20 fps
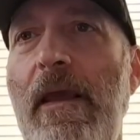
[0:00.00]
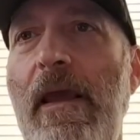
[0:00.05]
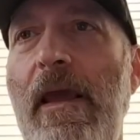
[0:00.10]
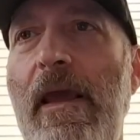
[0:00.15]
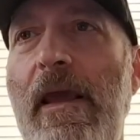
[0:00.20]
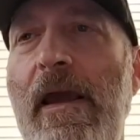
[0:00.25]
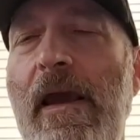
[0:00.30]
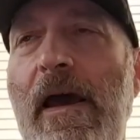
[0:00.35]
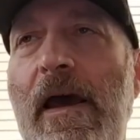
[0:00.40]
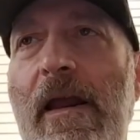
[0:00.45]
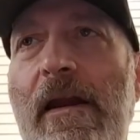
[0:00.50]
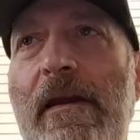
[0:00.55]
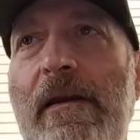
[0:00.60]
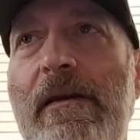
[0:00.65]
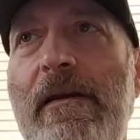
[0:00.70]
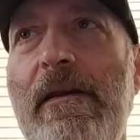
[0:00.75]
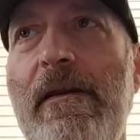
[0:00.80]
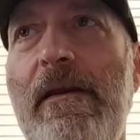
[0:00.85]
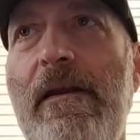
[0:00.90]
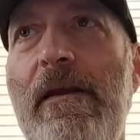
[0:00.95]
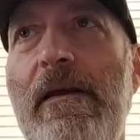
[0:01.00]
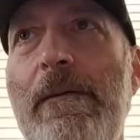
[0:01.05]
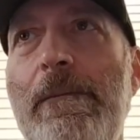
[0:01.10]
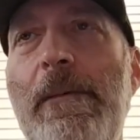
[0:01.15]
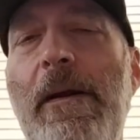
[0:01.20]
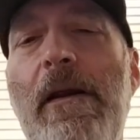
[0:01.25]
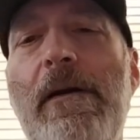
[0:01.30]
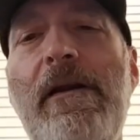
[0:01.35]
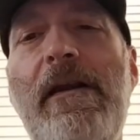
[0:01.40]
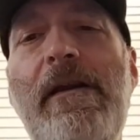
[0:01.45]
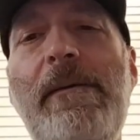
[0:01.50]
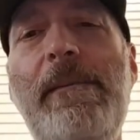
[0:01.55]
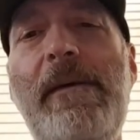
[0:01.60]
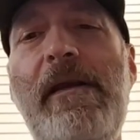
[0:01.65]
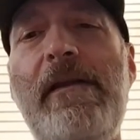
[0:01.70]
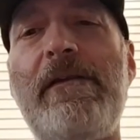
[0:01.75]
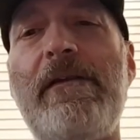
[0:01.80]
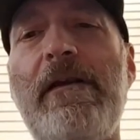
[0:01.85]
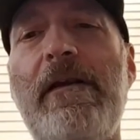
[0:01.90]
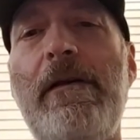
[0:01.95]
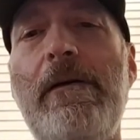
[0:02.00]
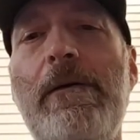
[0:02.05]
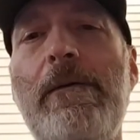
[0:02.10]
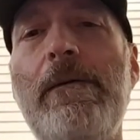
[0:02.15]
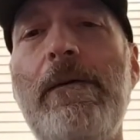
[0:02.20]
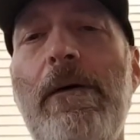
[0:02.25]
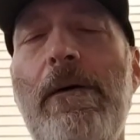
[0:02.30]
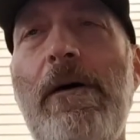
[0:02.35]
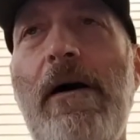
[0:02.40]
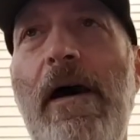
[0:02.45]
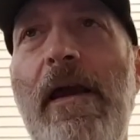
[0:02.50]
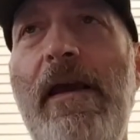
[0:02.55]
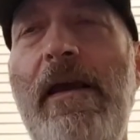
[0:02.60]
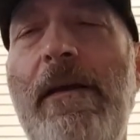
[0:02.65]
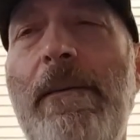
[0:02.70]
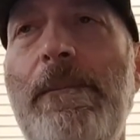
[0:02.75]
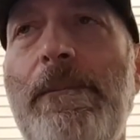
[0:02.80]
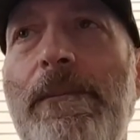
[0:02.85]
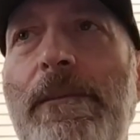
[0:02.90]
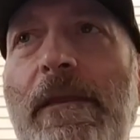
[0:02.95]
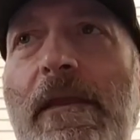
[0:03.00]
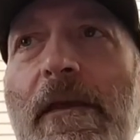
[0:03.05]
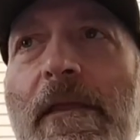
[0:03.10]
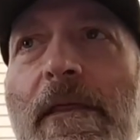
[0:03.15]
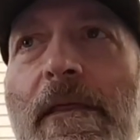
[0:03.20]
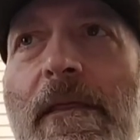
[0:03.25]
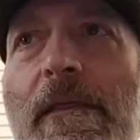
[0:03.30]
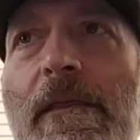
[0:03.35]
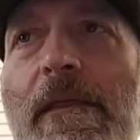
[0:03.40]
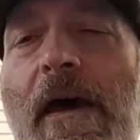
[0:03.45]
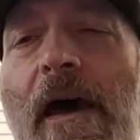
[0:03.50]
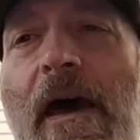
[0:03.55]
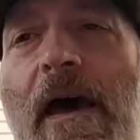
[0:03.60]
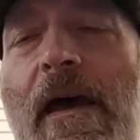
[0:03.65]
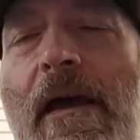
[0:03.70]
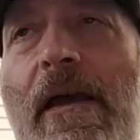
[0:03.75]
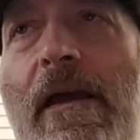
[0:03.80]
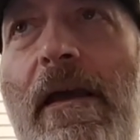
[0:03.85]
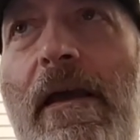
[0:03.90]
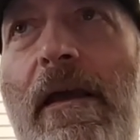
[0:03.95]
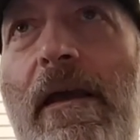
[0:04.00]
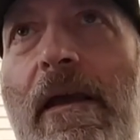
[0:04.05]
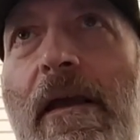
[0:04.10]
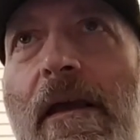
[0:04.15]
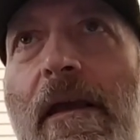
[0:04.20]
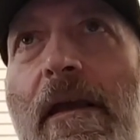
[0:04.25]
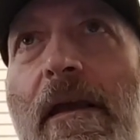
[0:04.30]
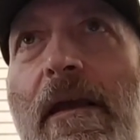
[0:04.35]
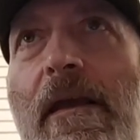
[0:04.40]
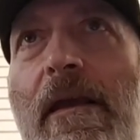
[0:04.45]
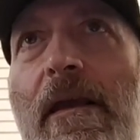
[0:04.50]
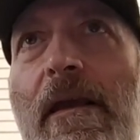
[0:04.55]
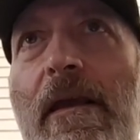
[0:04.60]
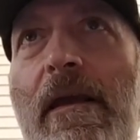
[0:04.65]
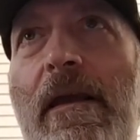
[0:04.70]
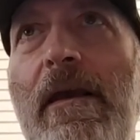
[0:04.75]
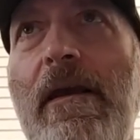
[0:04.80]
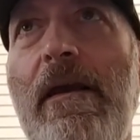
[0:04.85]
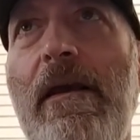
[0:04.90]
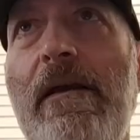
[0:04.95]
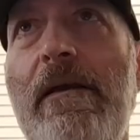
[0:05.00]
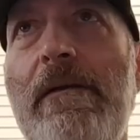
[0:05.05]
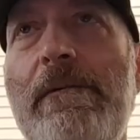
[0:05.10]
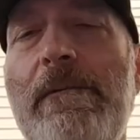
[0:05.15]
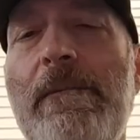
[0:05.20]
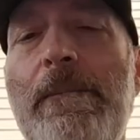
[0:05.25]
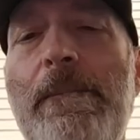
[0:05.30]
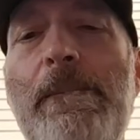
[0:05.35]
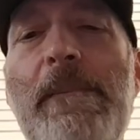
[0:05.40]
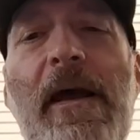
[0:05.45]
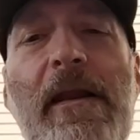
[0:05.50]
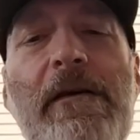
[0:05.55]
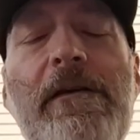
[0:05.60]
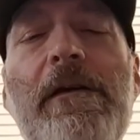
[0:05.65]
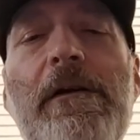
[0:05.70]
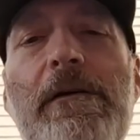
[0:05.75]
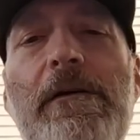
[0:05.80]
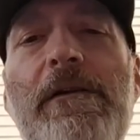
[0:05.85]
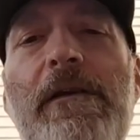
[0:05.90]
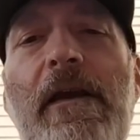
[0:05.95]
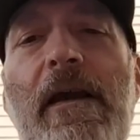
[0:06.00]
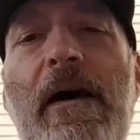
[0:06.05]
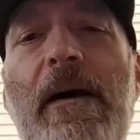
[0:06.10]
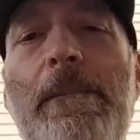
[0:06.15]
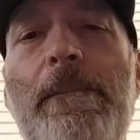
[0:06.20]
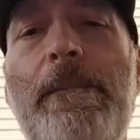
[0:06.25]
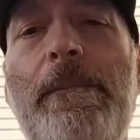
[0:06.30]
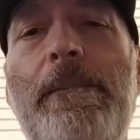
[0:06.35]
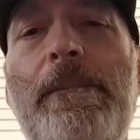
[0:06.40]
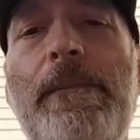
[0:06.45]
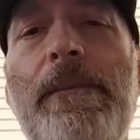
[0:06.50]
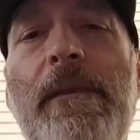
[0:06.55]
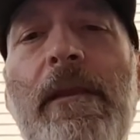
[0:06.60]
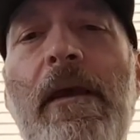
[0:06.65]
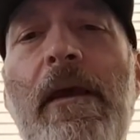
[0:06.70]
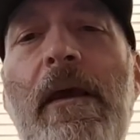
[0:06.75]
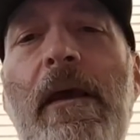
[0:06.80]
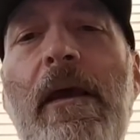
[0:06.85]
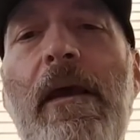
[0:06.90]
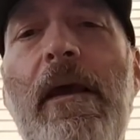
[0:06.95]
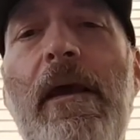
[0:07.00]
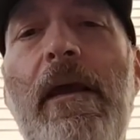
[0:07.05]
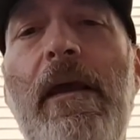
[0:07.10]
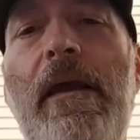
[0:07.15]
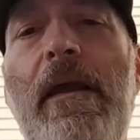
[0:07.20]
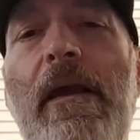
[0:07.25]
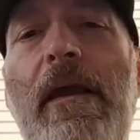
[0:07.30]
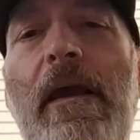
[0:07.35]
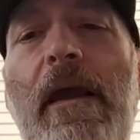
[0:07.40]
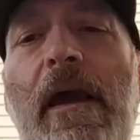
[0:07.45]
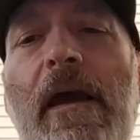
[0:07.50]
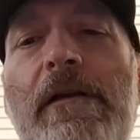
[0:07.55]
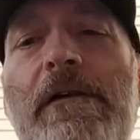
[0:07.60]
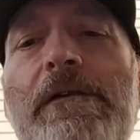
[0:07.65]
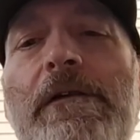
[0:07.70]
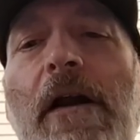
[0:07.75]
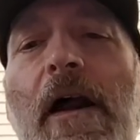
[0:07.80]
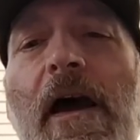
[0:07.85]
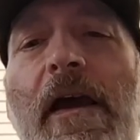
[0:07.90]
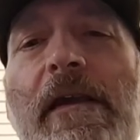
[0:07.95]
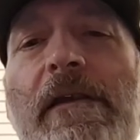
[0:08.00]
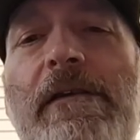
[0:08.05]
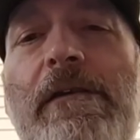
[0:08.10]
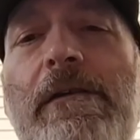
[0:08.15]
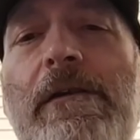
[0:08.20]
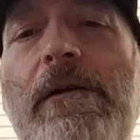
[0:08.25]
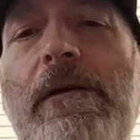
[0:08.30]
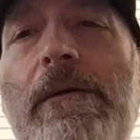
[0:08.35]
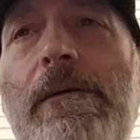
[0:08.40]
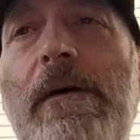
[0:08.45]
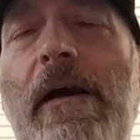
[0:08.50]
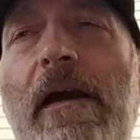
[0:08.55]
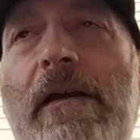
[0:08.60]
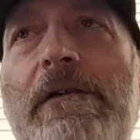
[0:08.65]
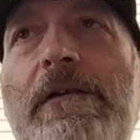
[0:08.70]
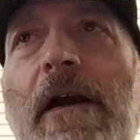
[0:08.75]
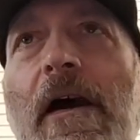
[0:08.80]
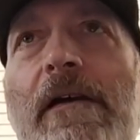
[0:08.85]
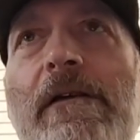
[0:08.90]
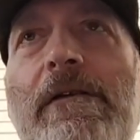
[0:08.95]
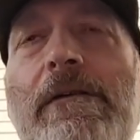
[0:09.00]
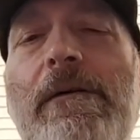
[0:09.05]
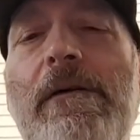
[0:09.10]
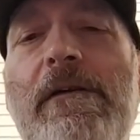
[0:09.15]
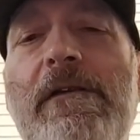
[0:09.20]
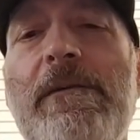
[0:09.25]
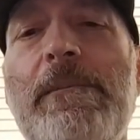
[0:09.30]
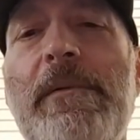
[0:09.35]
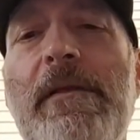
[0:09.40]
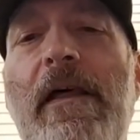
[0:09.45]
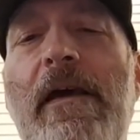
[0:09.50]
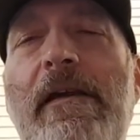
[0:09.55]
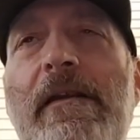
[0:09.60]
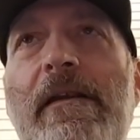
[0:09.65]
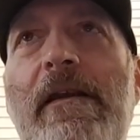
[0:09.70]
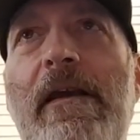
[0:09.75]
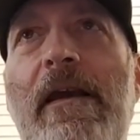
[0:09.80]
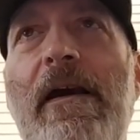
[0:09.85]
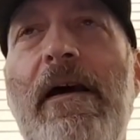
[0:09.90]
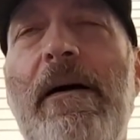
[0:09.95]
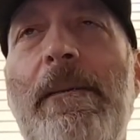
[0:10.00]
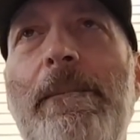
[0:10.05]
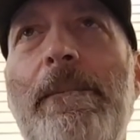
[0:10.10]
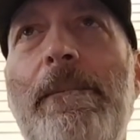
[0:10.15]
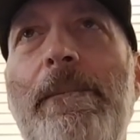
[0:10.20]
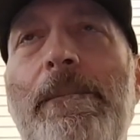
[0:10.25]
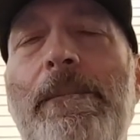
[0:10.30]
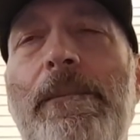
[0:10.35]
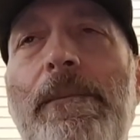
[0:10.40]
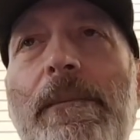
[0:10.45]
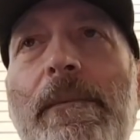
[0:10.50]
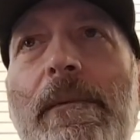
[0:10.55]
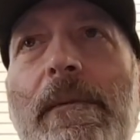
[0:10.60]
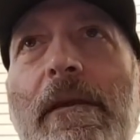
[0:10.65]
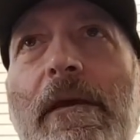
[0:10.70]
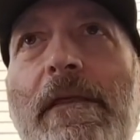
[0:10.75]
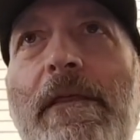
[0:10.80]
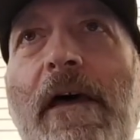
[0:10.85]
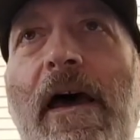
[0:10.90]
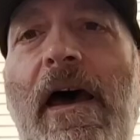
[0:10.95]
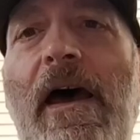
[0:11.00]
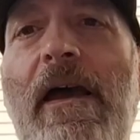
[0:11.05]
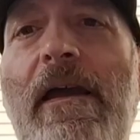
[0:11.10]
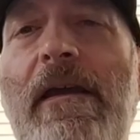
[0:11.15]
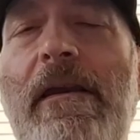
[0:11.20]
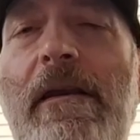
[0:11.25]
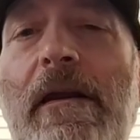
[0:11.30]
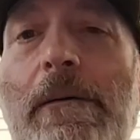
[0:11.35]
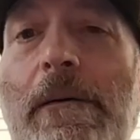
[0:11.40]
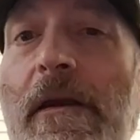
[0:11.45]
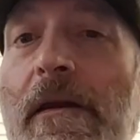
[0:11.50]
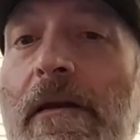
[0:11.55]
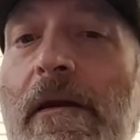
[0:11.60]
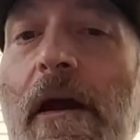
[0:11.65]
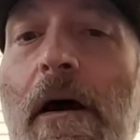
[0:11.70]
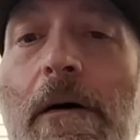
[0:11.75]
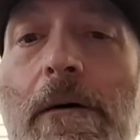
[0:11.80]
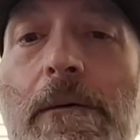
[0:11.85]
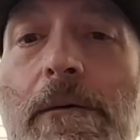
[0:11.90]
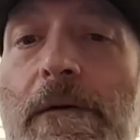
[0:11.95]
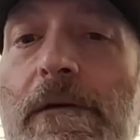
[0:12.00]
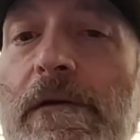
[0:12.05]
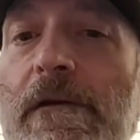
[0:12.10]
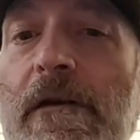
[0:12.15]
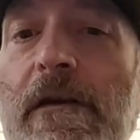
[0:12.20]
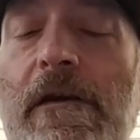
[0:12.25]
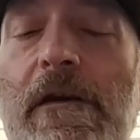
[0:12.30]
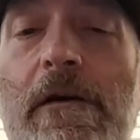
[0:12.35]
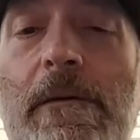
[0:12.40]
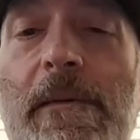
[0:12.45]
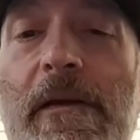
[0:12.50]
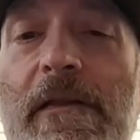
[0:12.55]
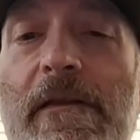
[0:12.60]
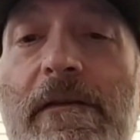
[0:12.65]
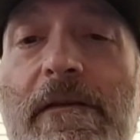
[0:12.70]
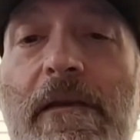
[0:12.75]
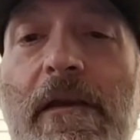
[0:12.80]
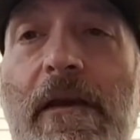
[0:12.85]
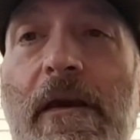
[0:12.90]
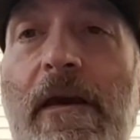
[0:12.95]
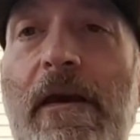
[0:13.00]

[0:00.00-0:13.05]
And where he meets an Uloi that mentors him and tries to explain to him that it knows humans.